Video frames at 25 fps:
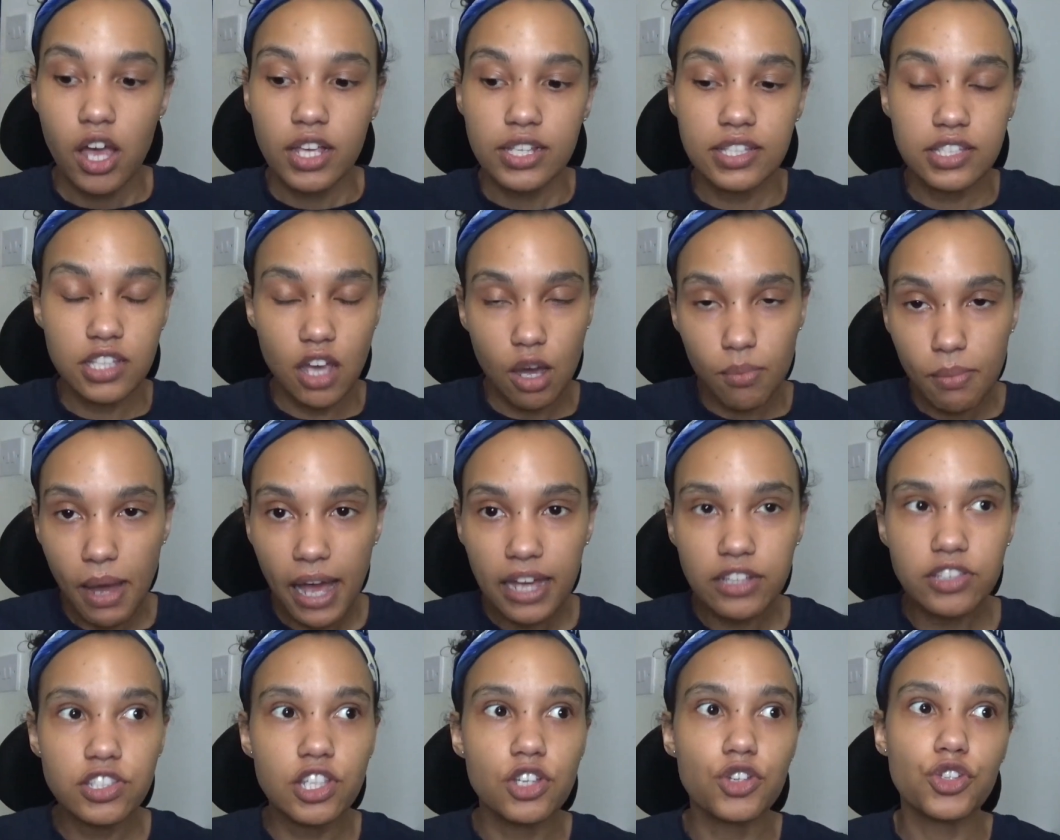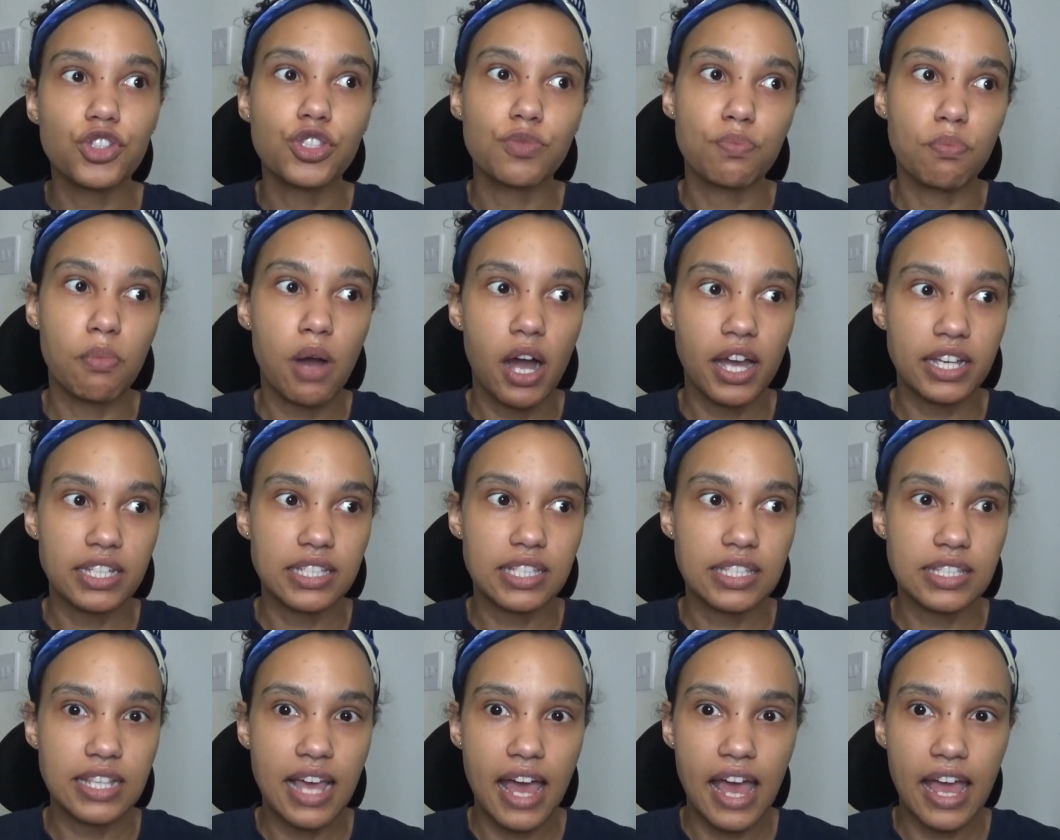Some actors might
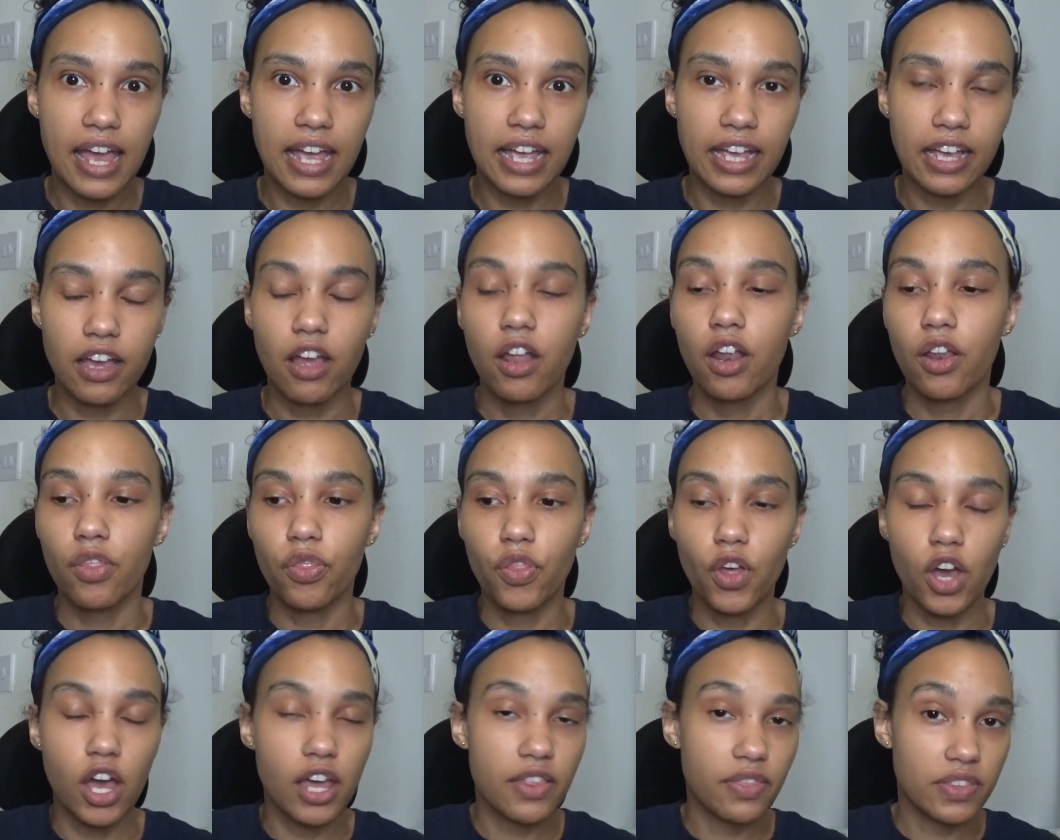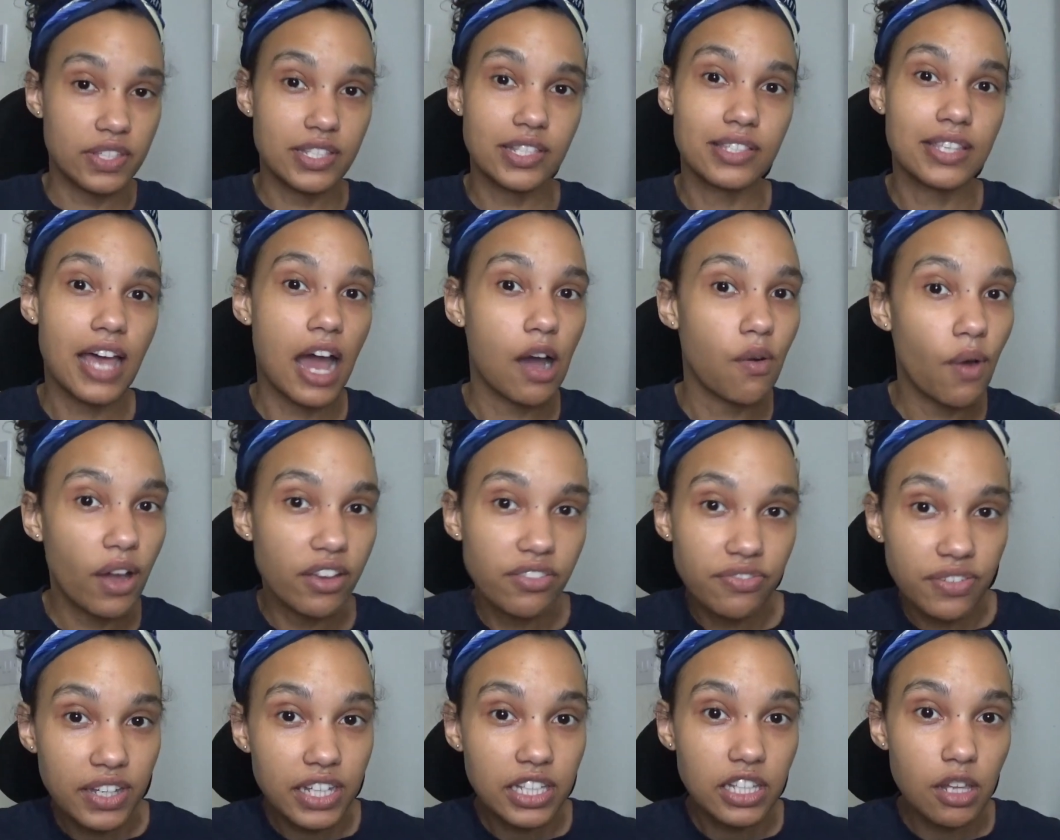say that this is how I
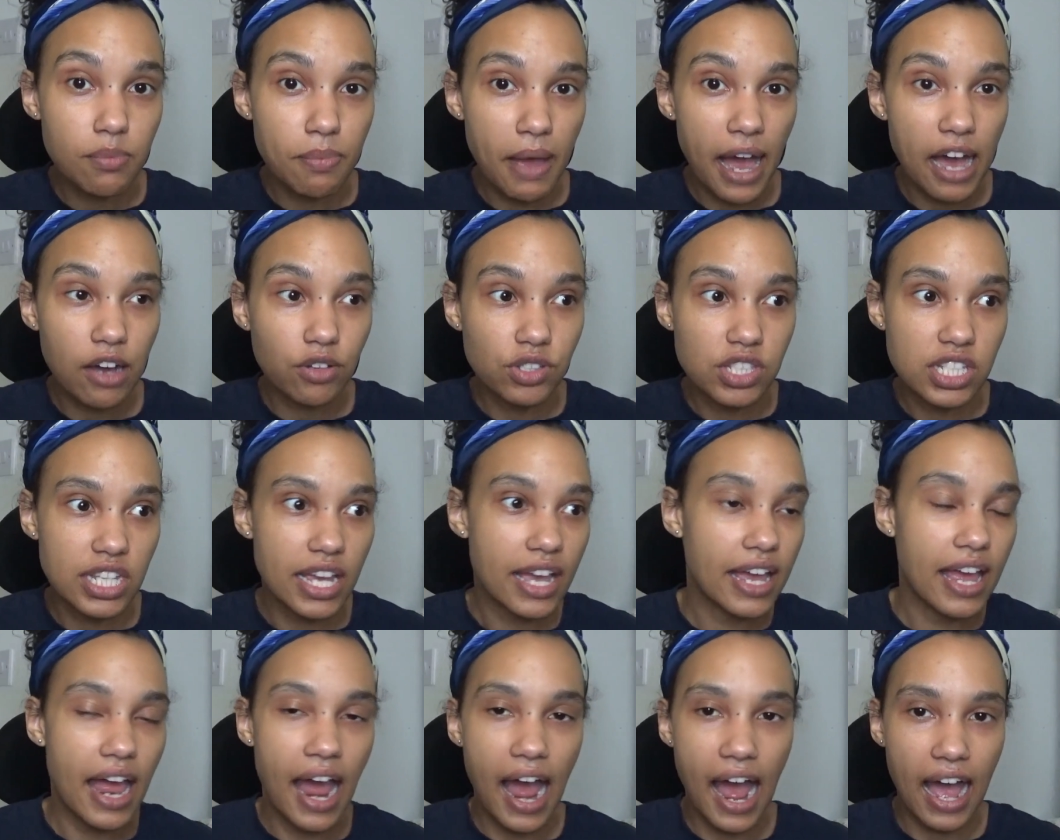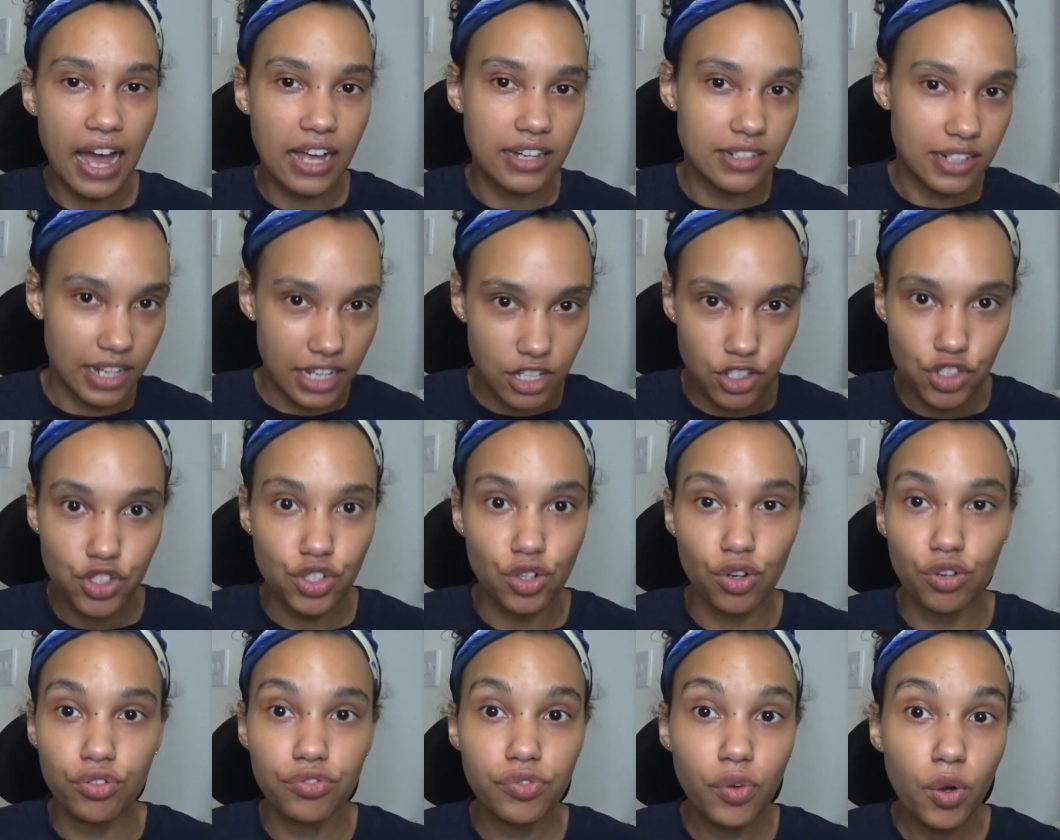feel about it and it's
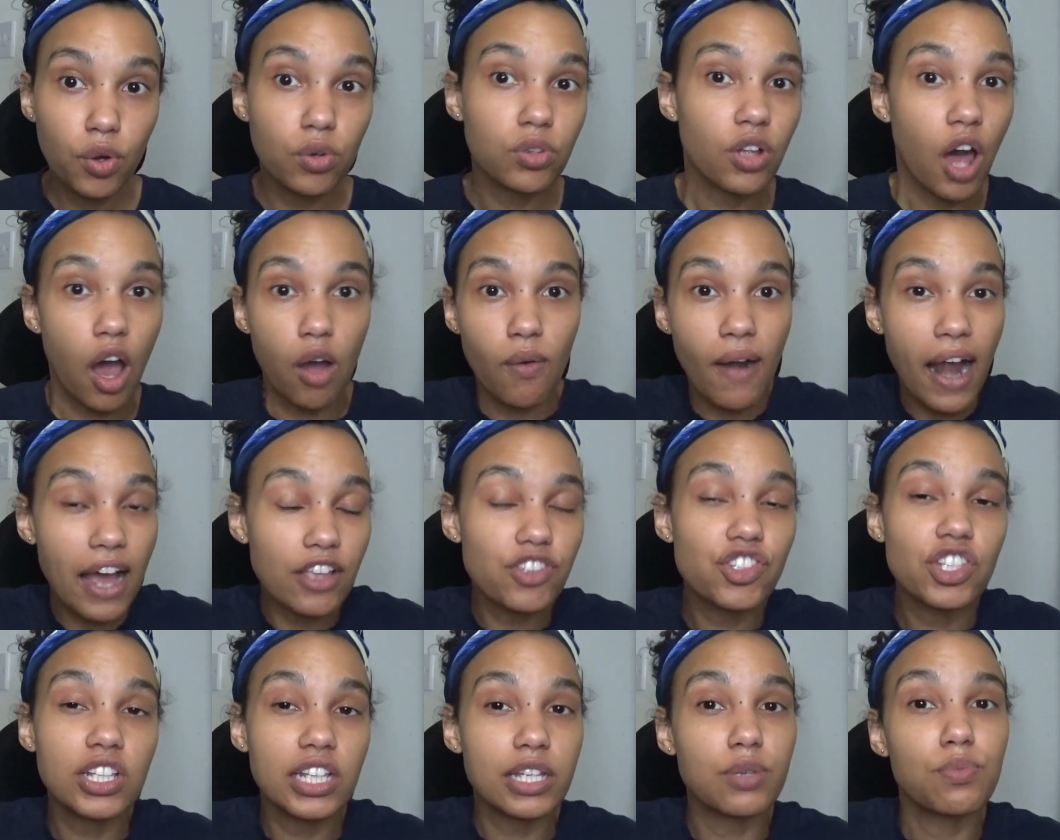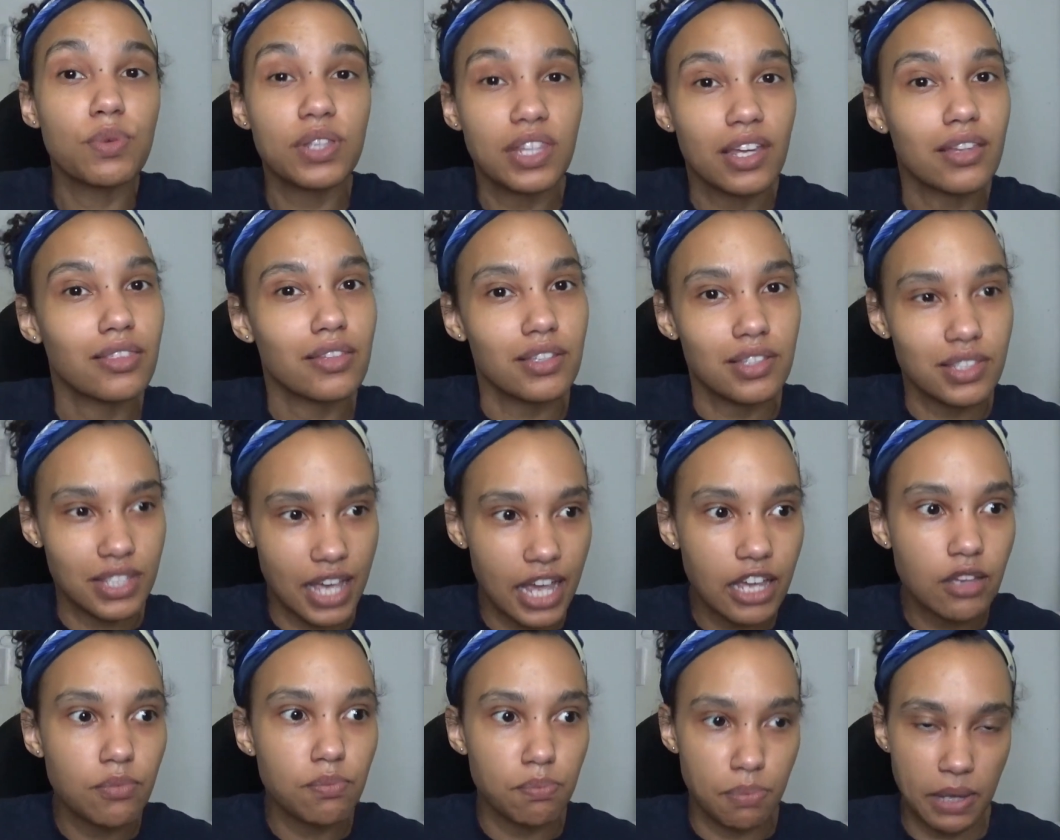your fault are actually within the
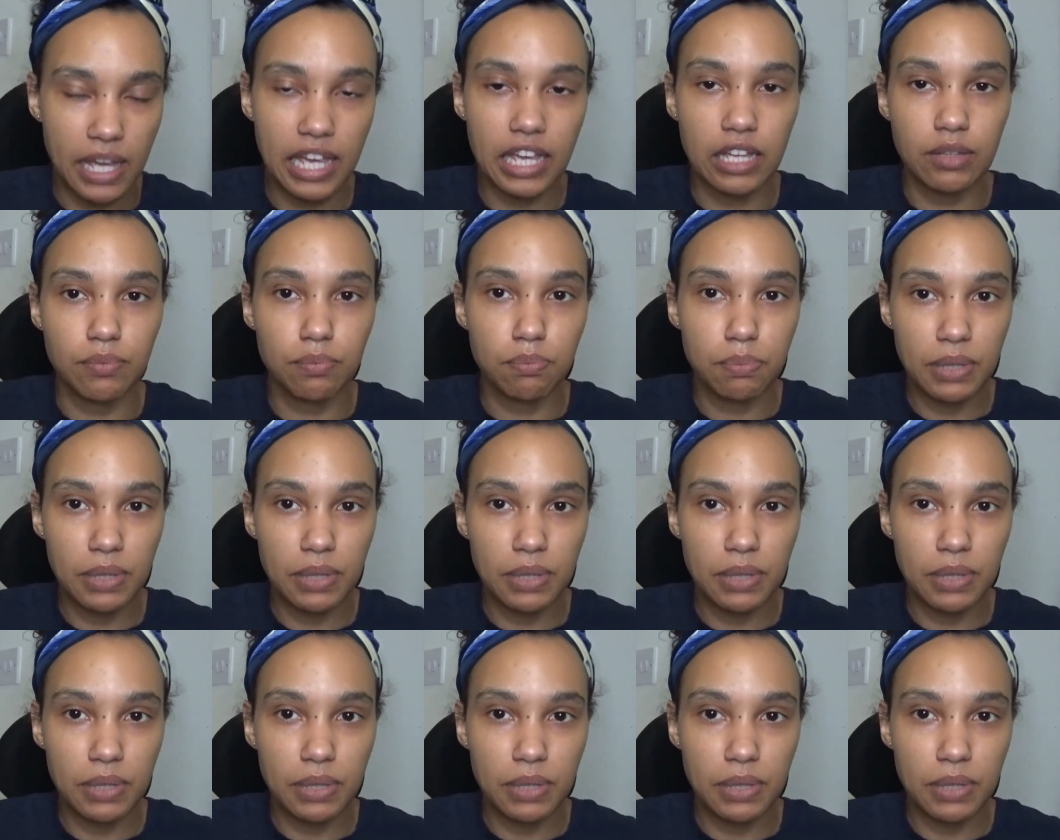same beat